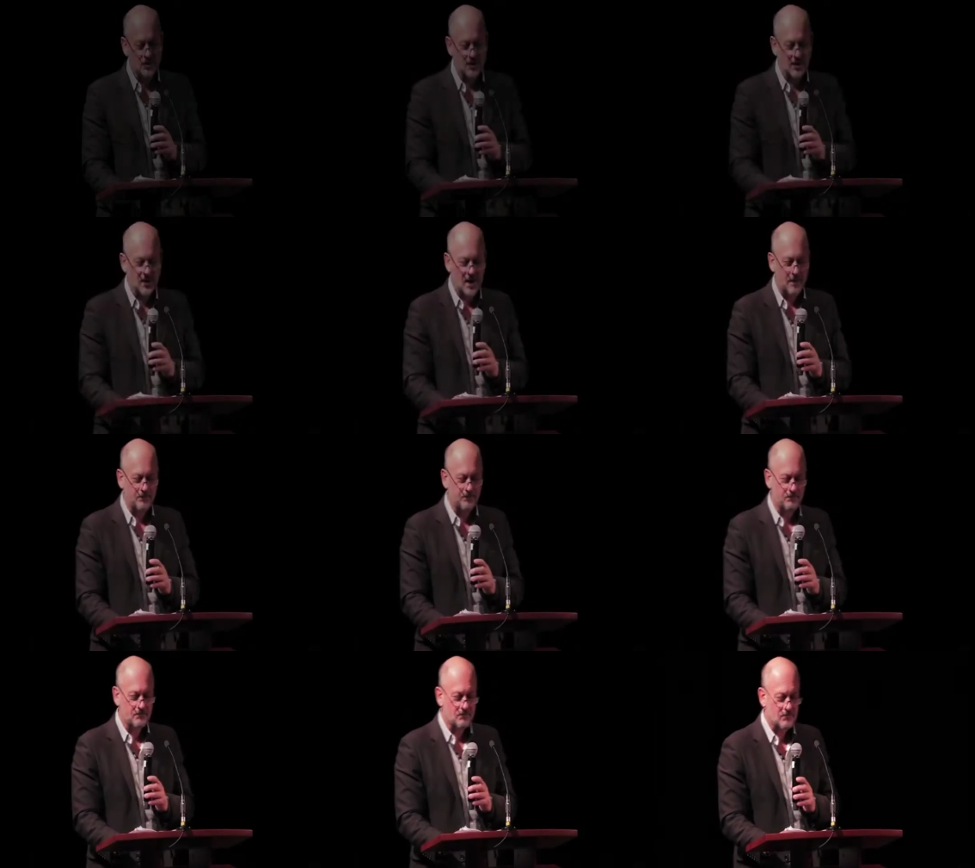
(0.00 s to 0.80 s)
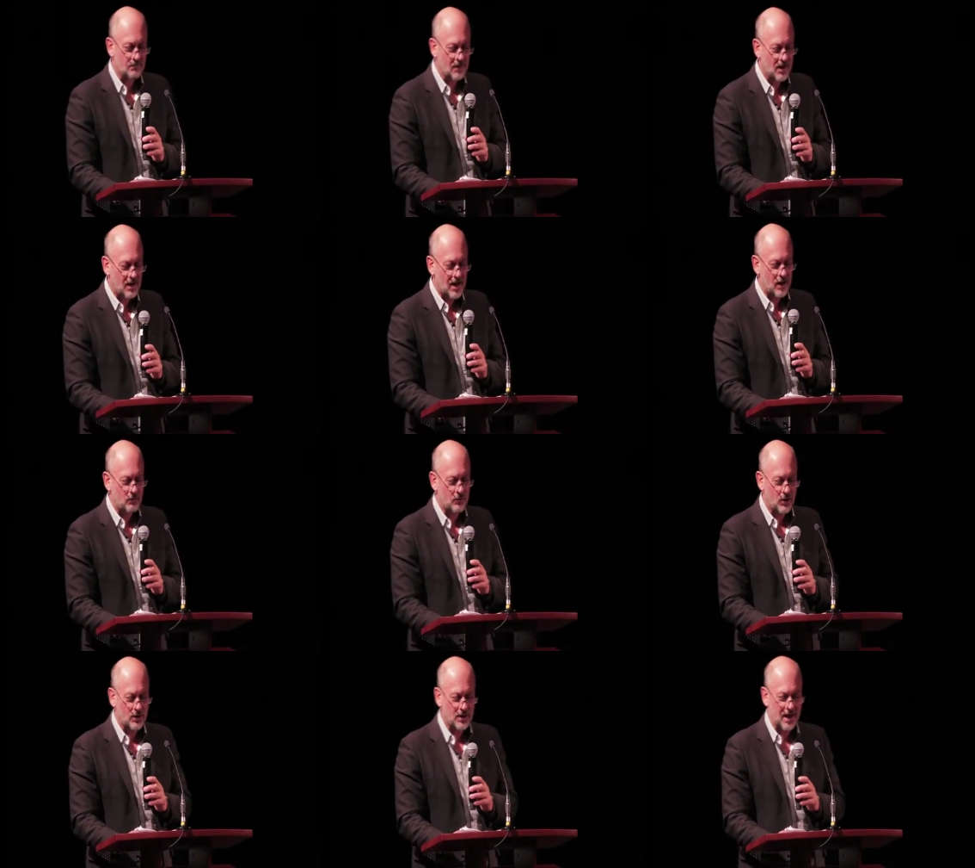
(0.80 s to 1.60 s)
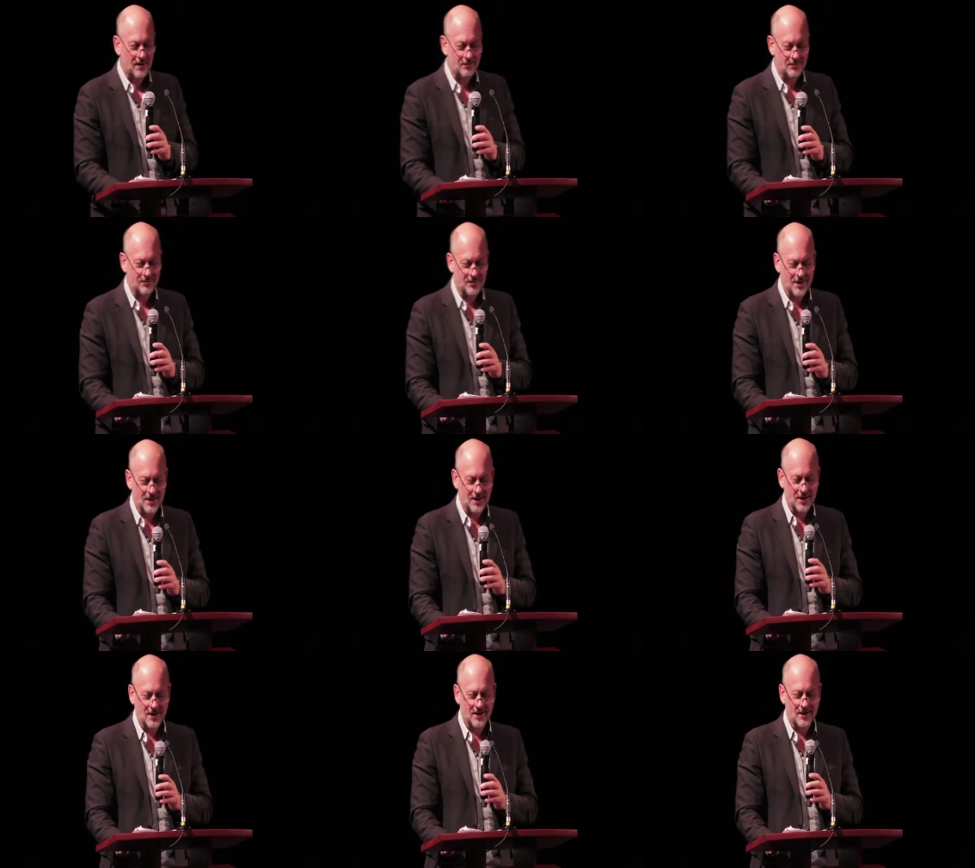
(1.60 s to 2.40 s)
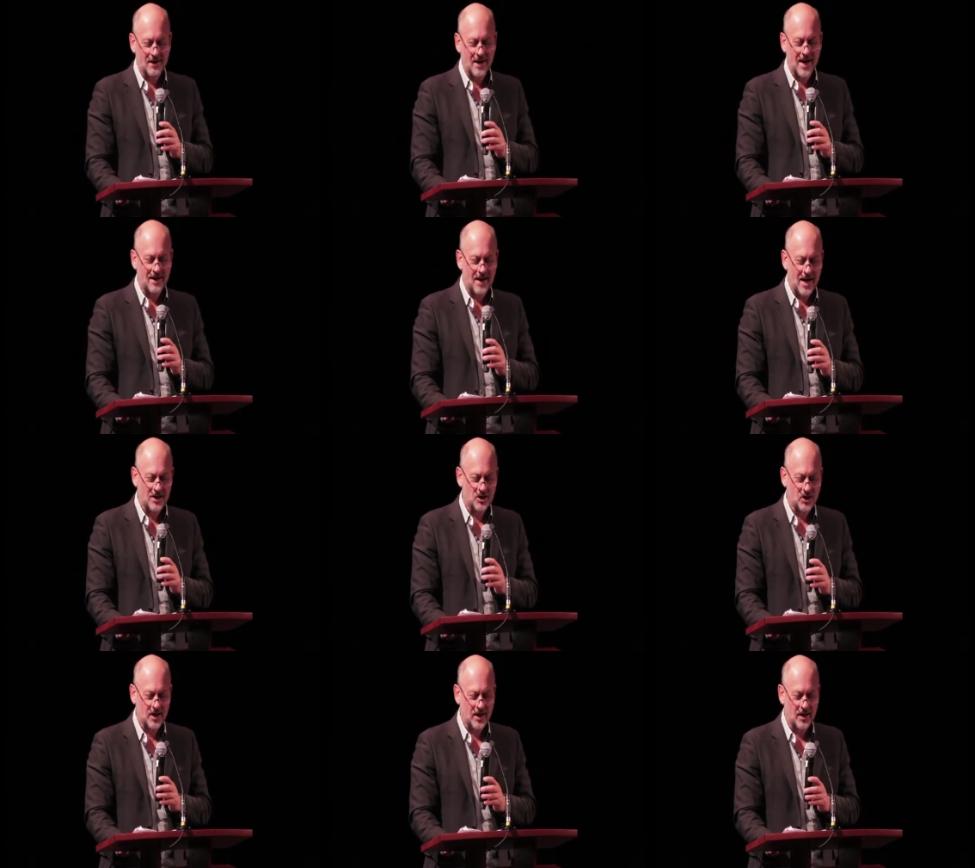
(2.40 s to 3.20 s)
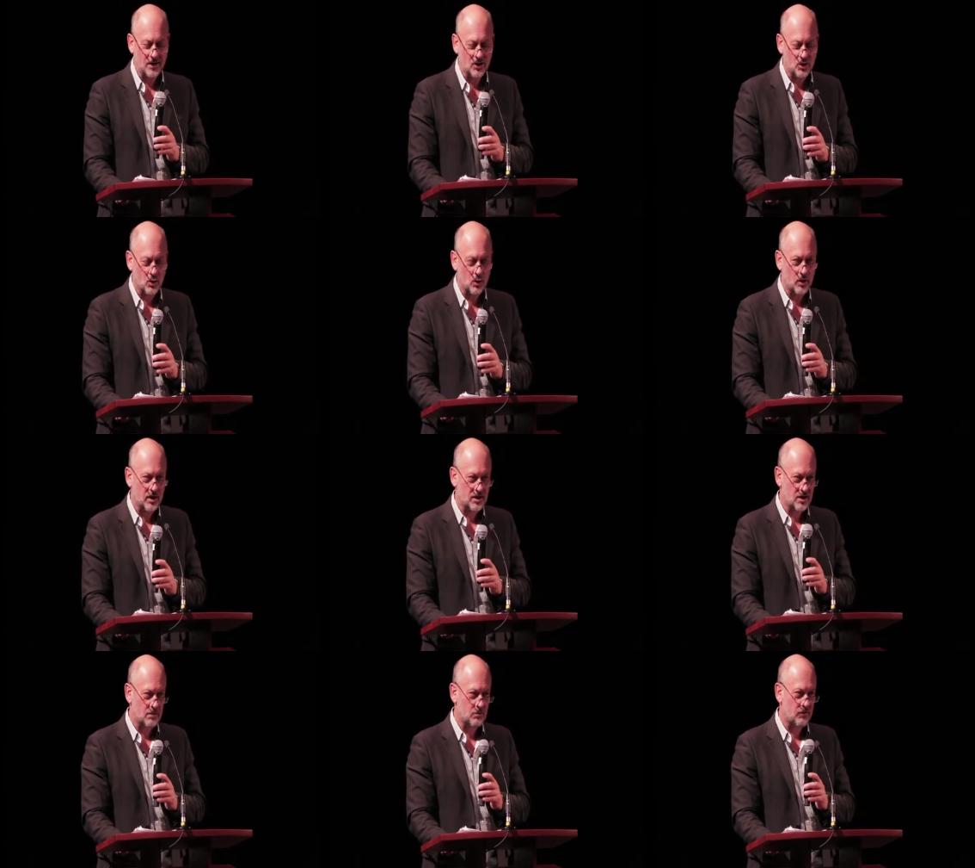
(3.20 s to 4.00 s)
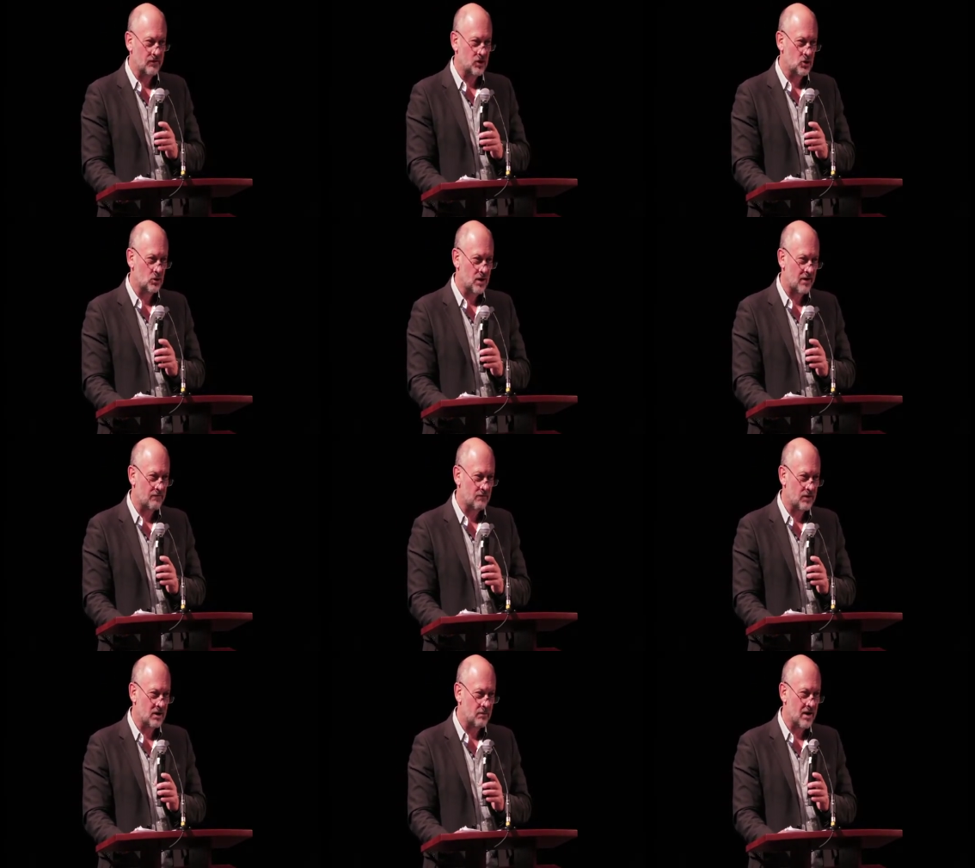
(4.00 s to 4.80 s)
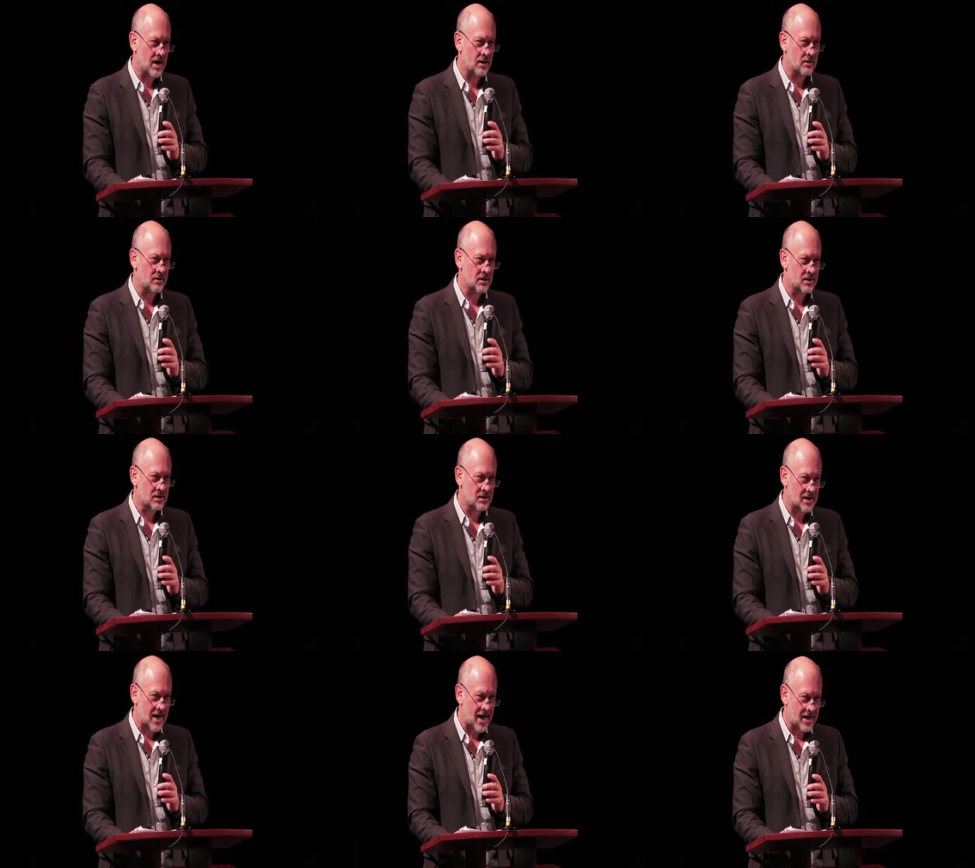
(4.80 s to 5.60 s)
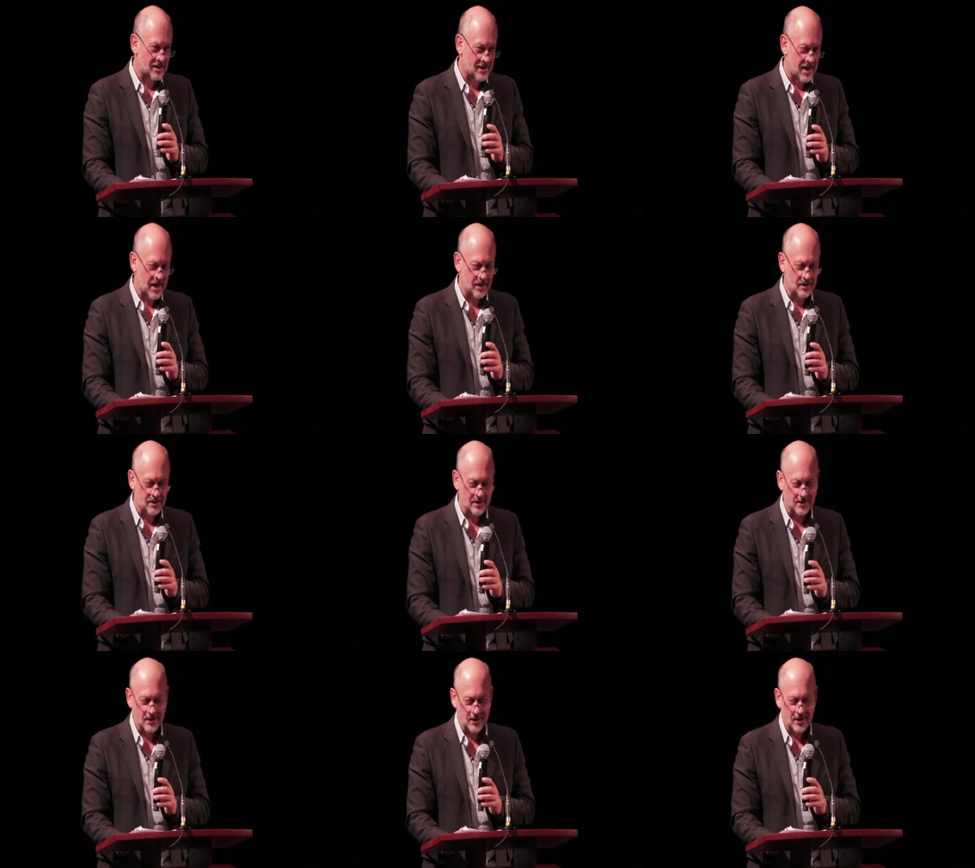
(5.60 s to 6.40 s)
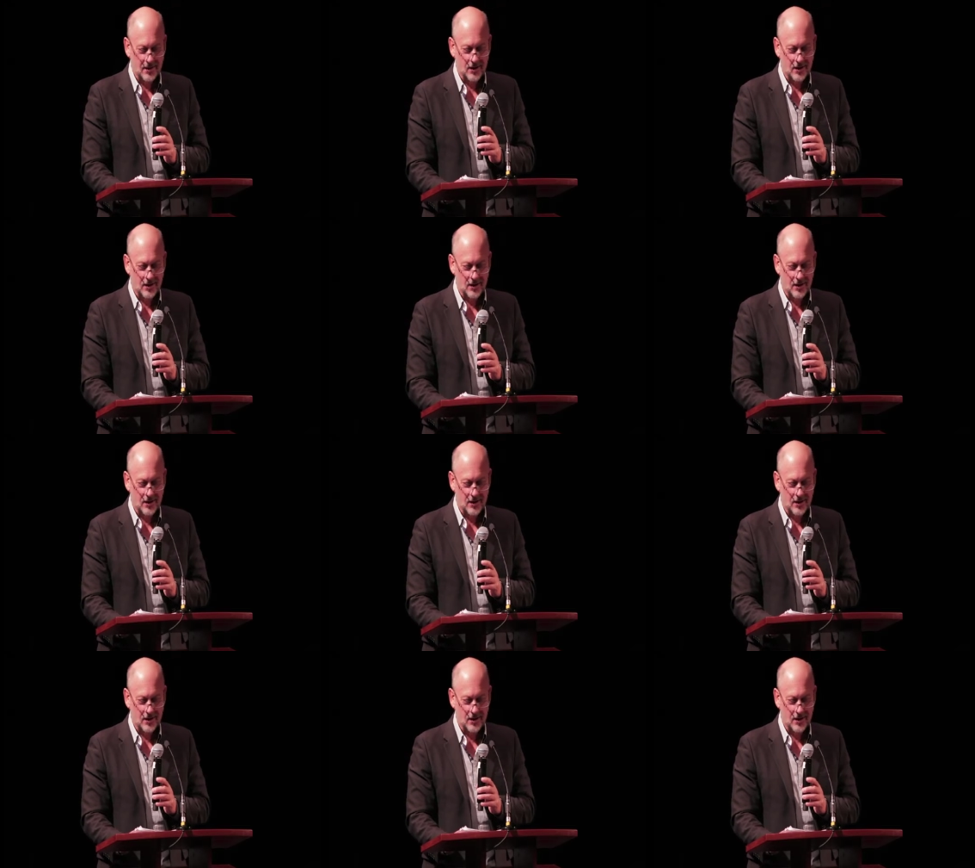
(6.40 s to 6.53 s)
was in Alberta late last year talking to the provincial government about the tar sands.